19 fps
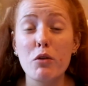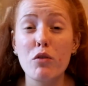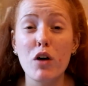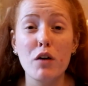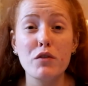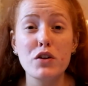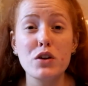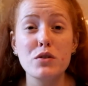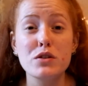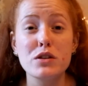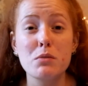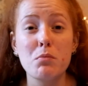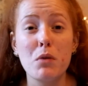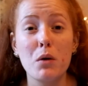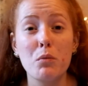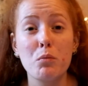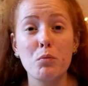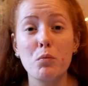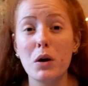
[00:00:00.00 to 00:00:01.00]
I'd rather use
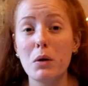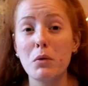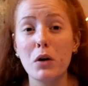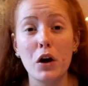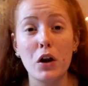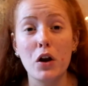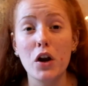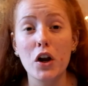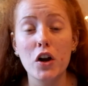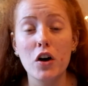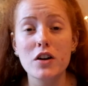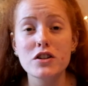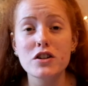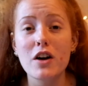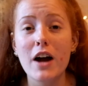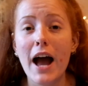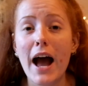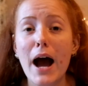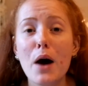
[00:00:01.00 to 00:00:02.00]
them when I'm going on a
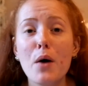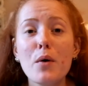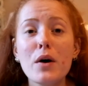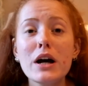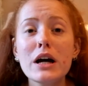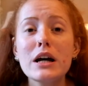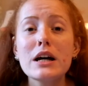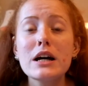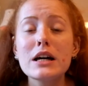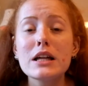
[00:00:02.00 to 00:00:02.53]
nice night out.